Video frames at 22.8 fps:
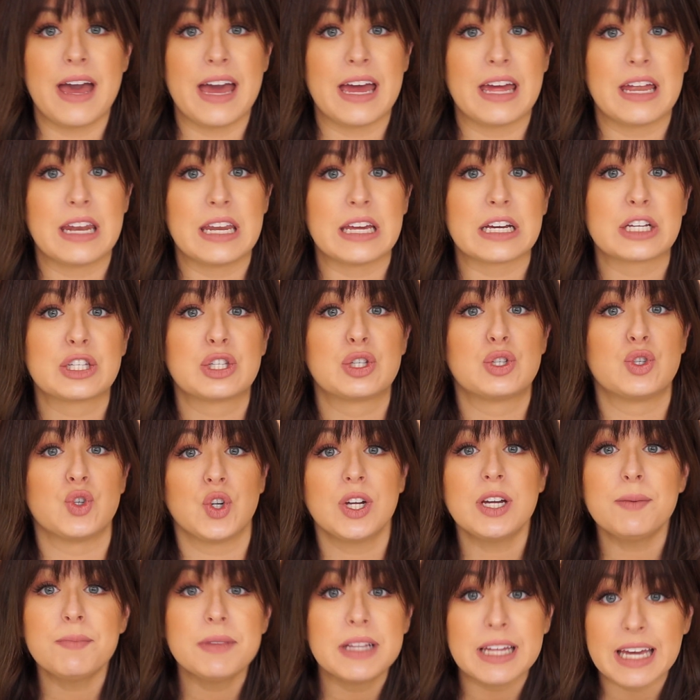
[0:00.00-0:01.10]
an
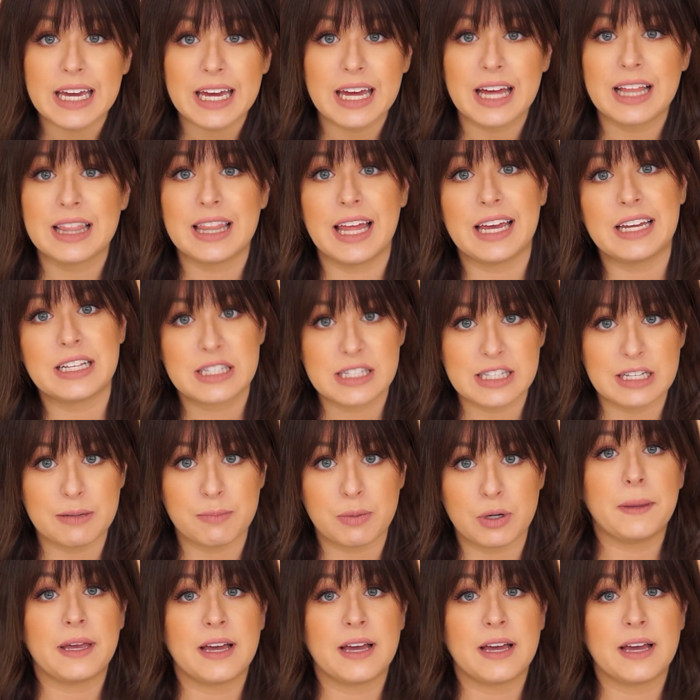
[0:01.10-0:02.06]
extremely light sleeper.